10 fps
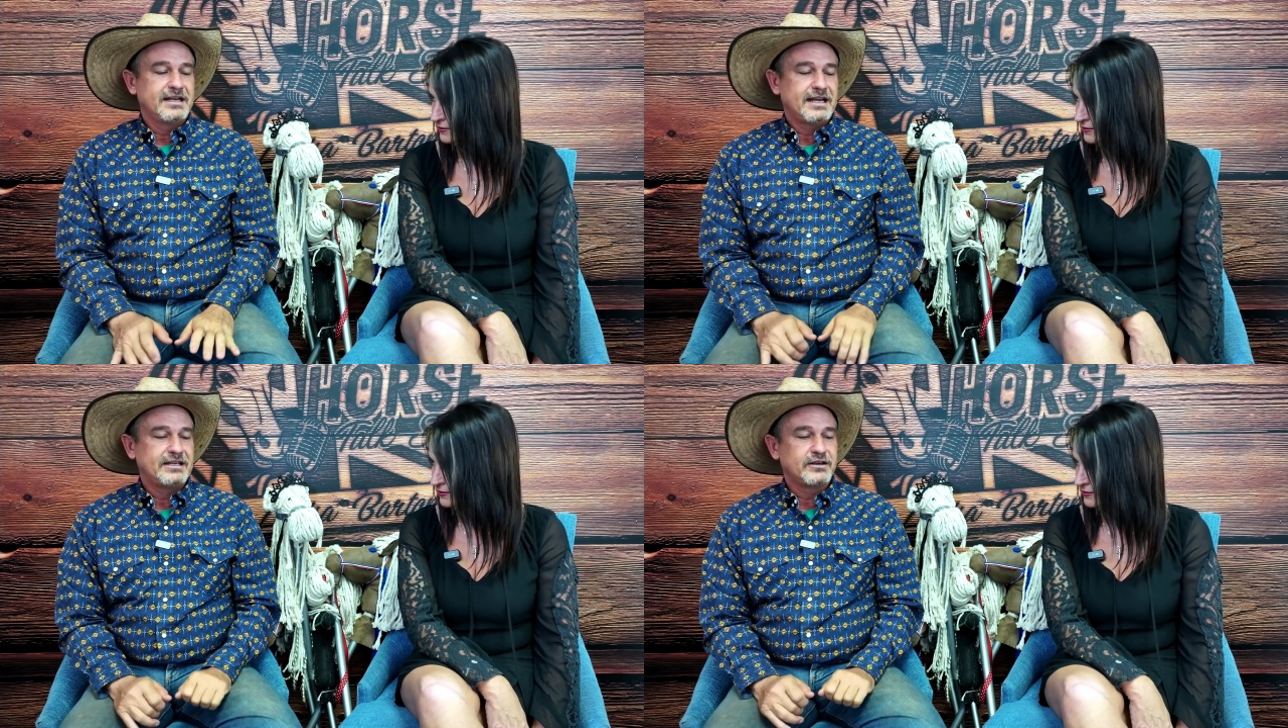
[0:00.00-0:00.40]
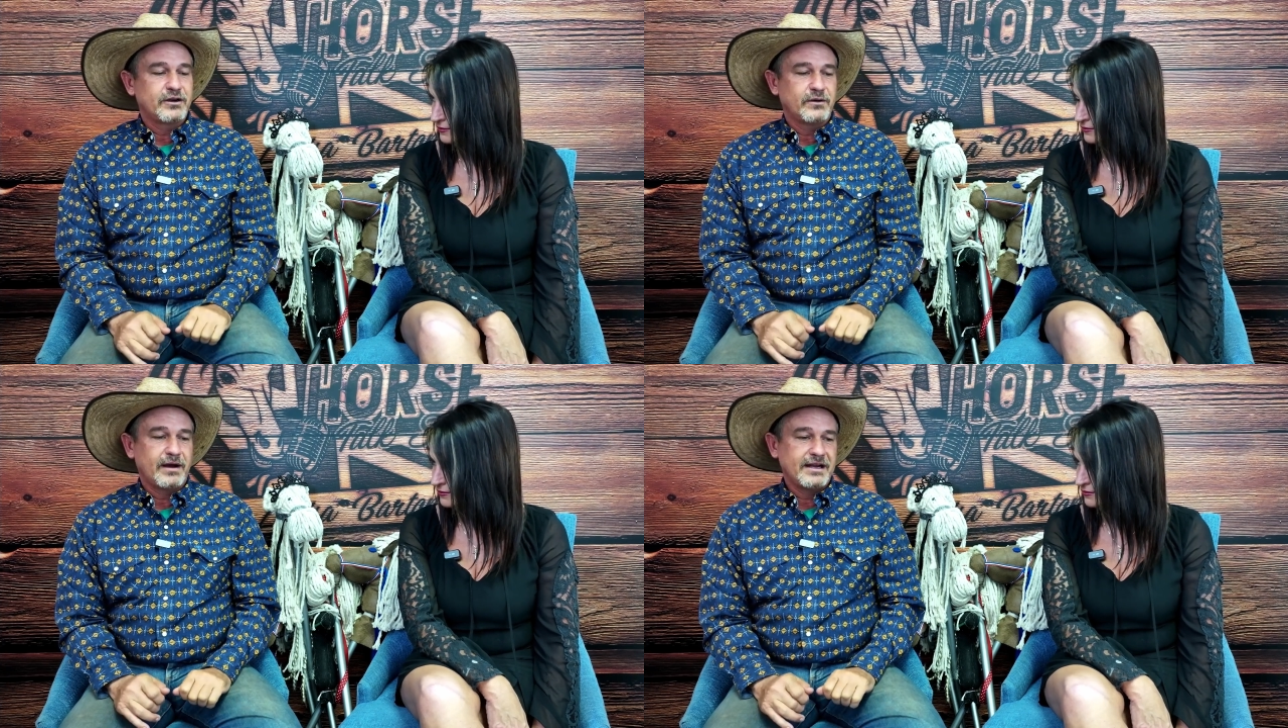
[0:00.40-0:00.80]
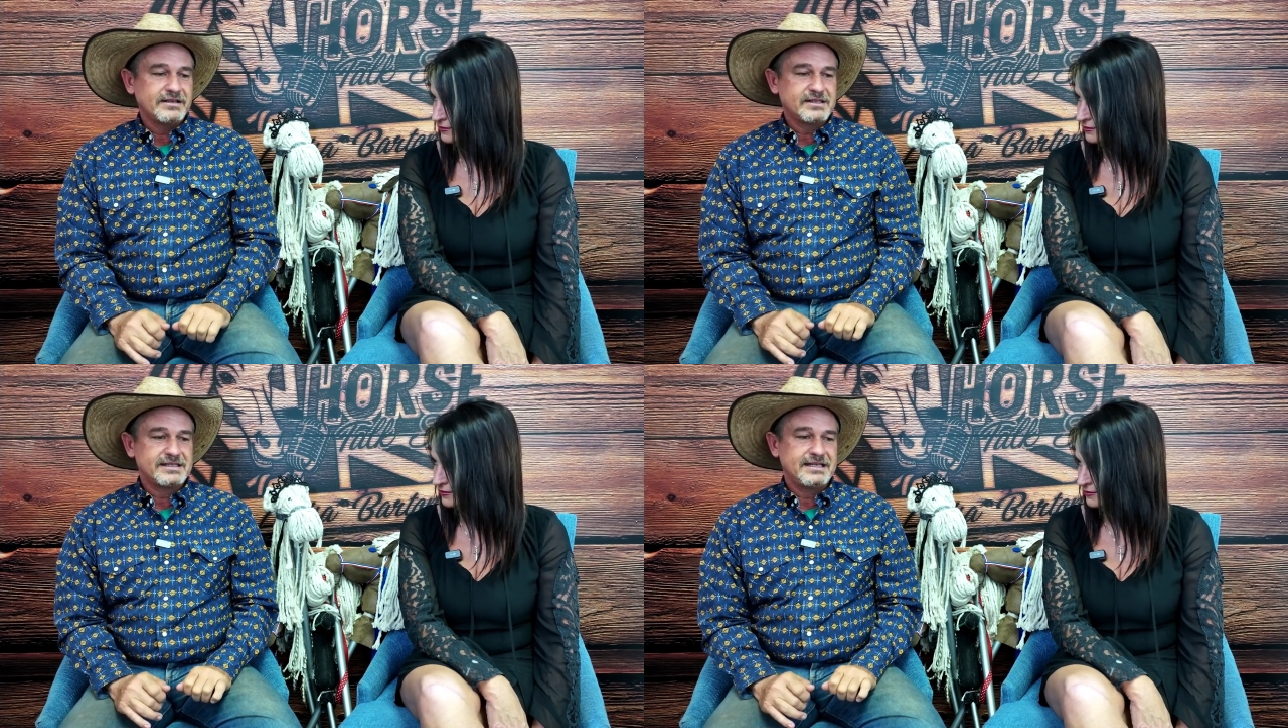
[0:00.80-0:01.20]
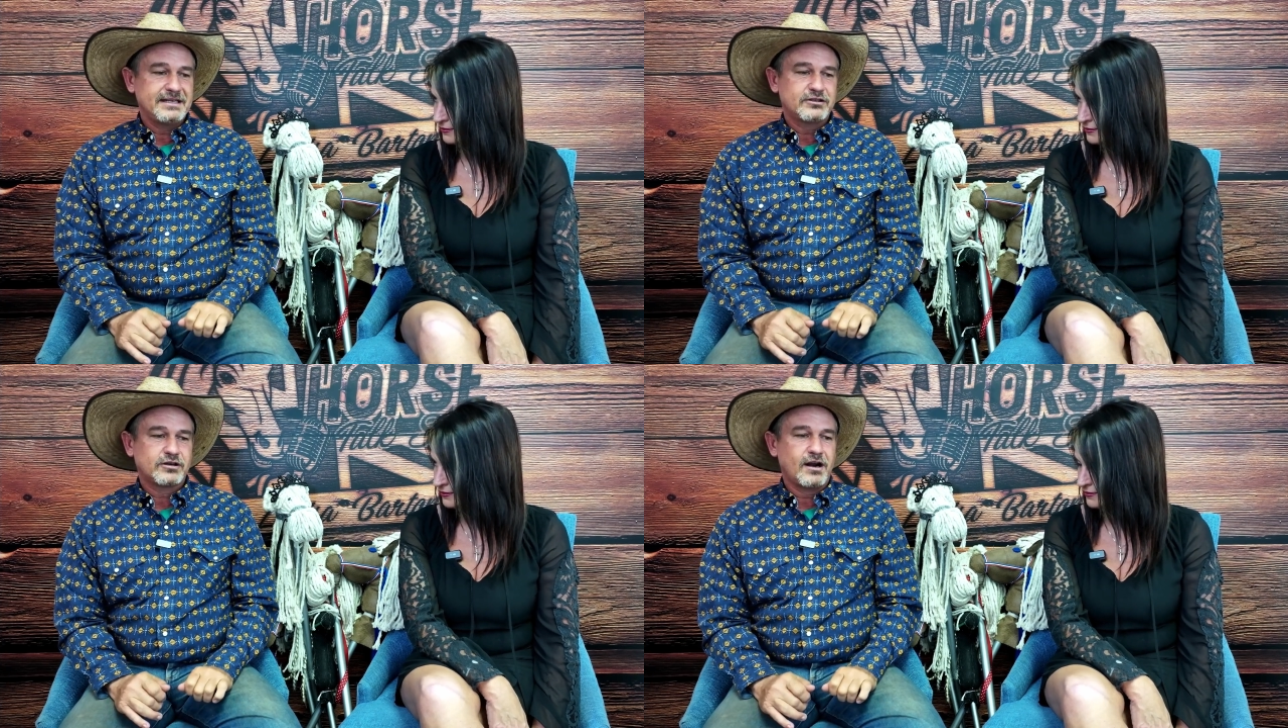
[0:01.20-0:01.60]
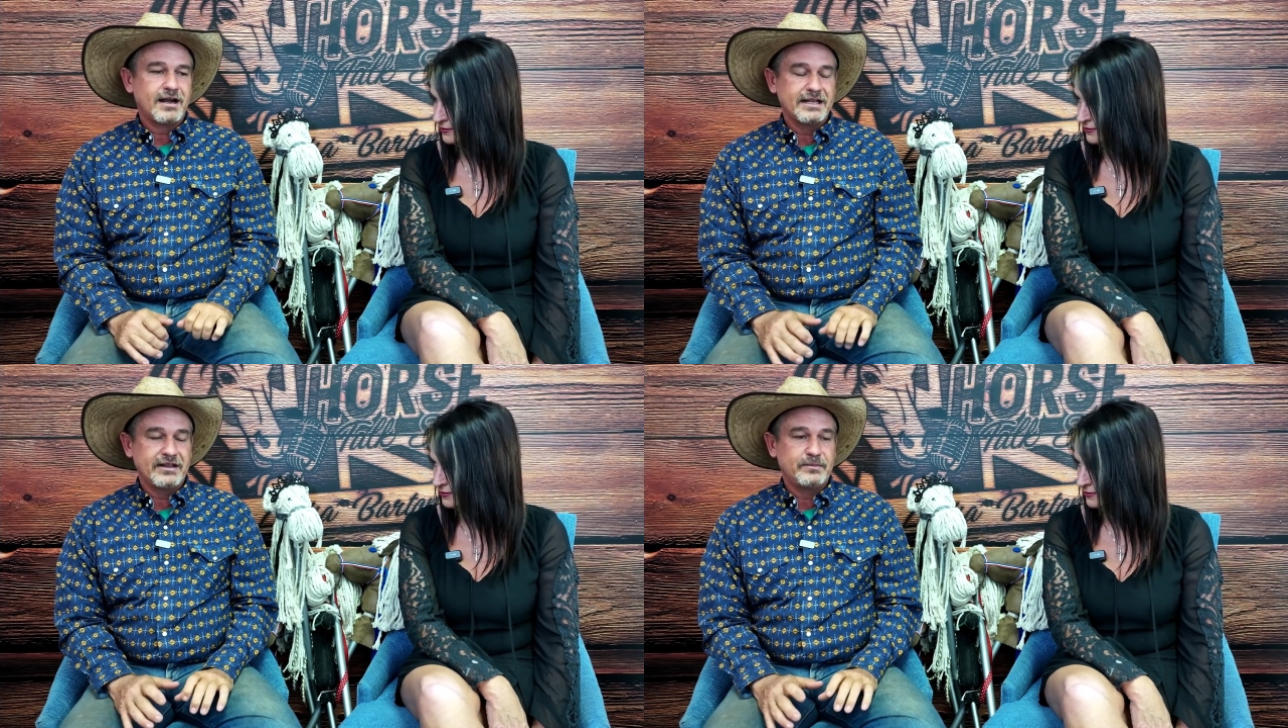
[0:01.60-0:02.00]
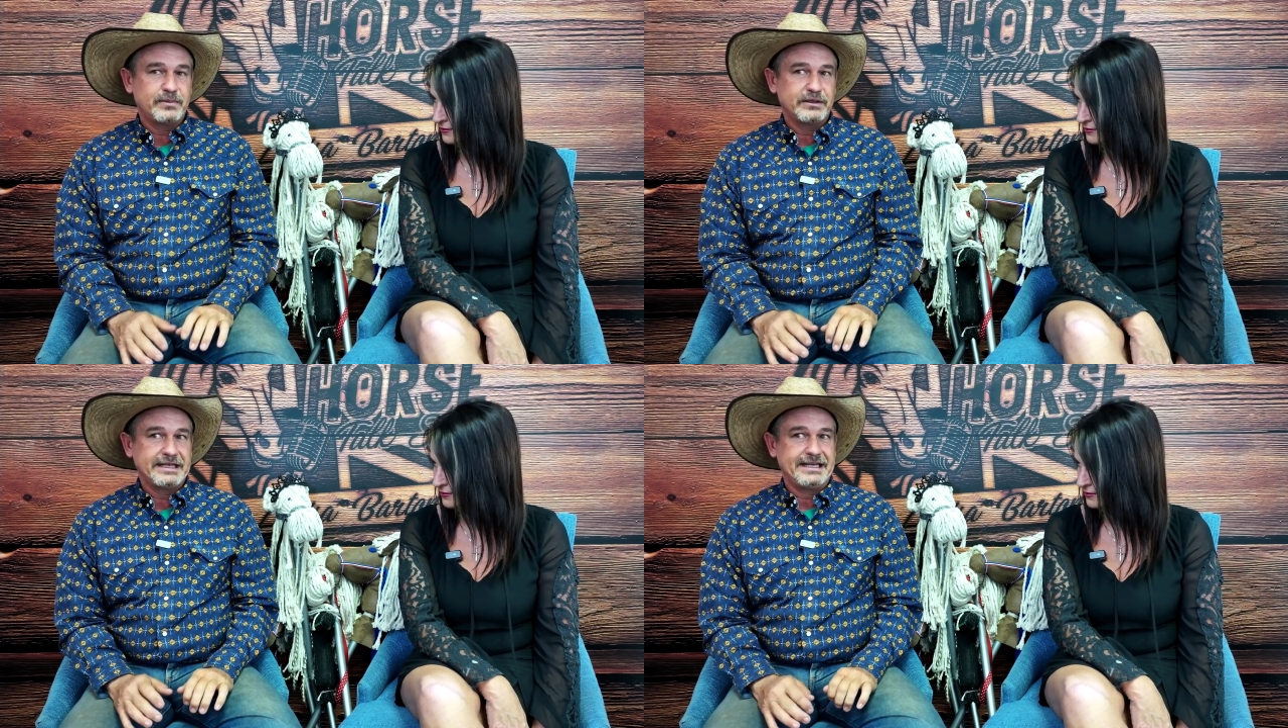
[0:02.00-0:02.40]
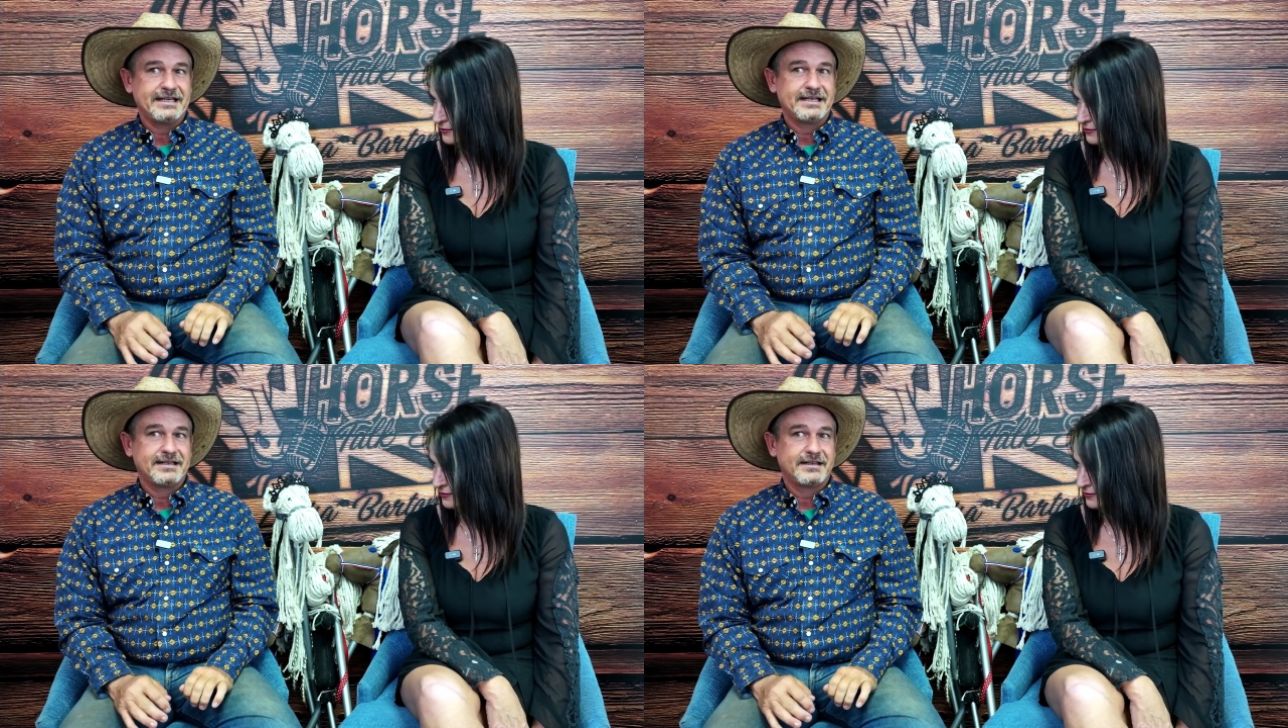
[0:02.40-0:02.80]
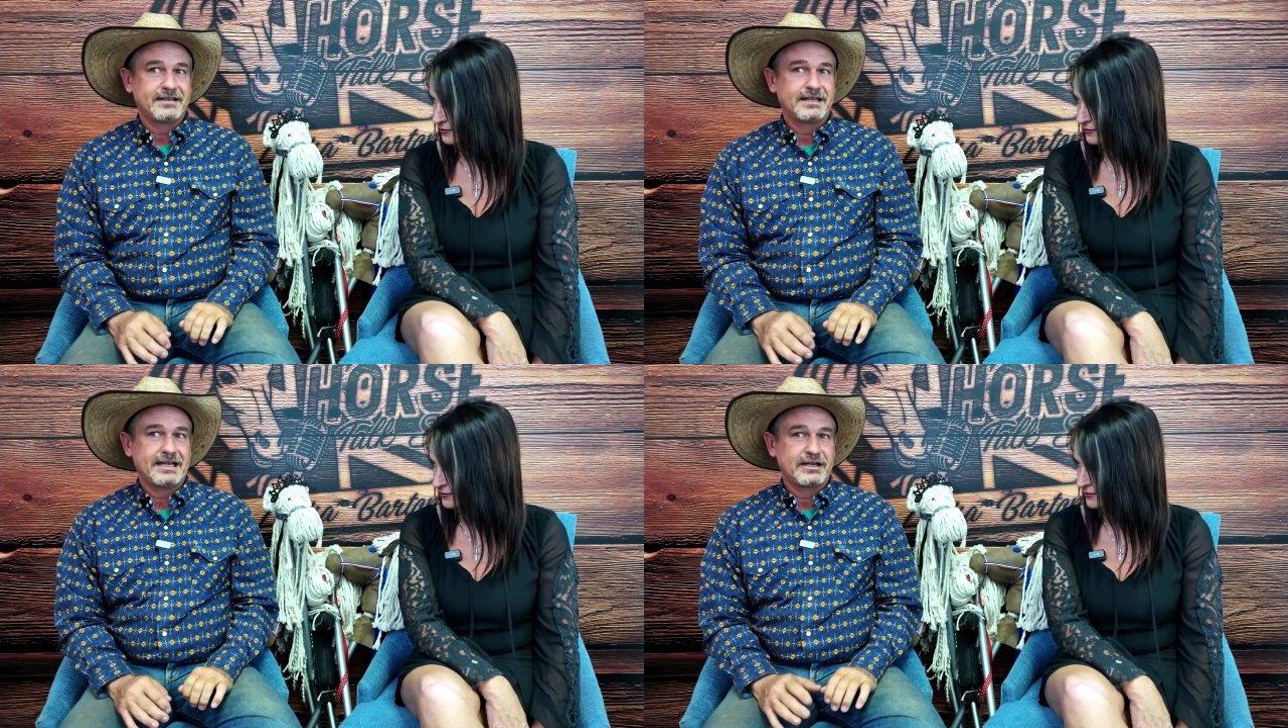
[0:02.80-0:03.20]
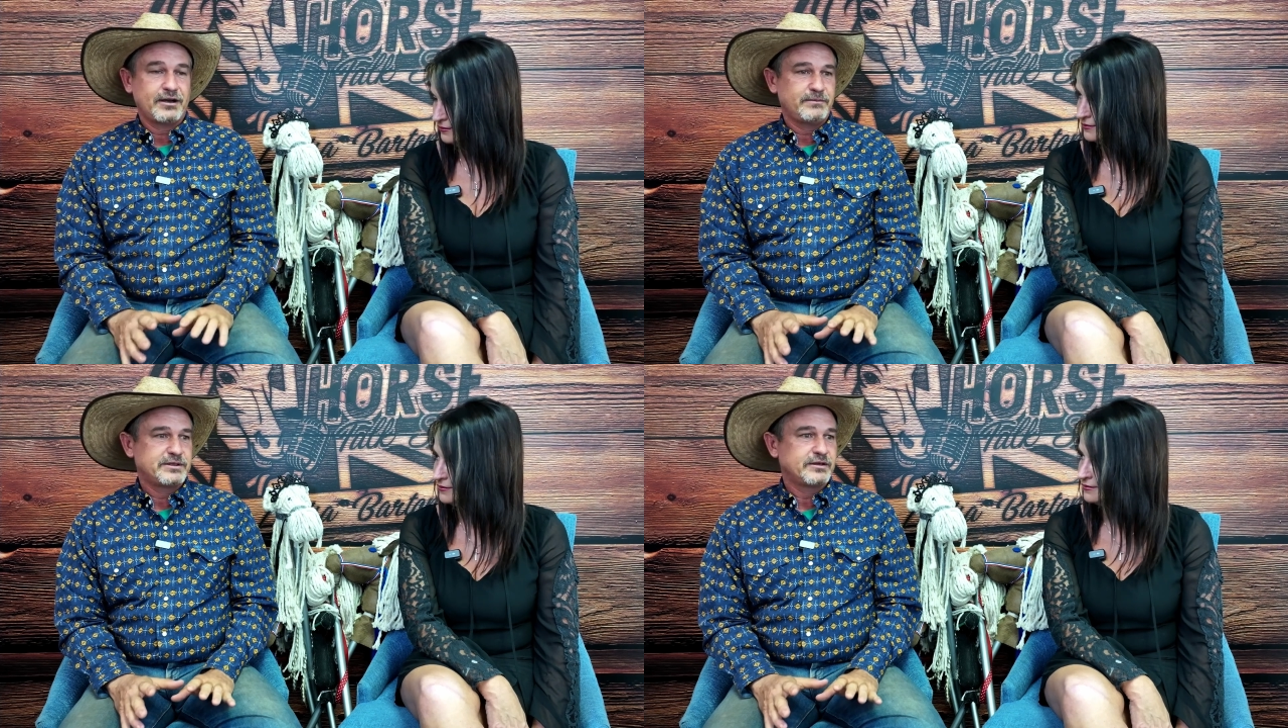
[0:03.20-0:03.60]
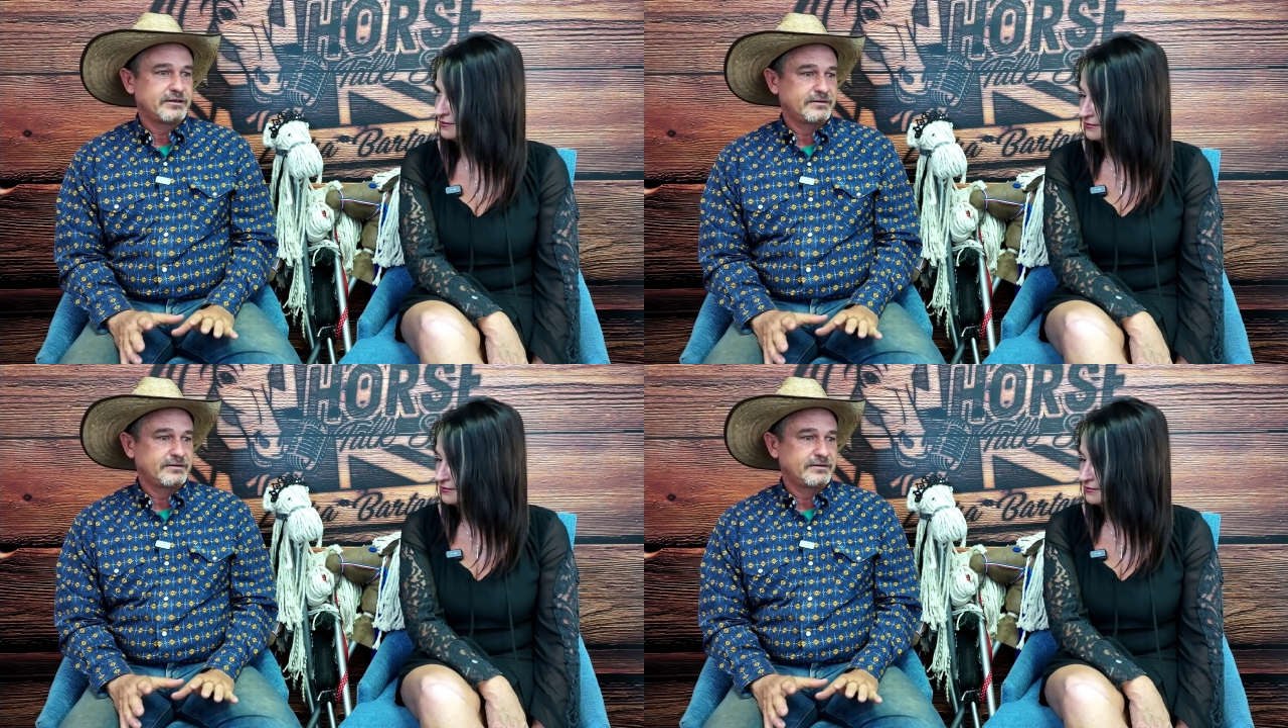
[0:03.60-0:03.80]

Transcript: and you go, I just need a try, and they blink and come to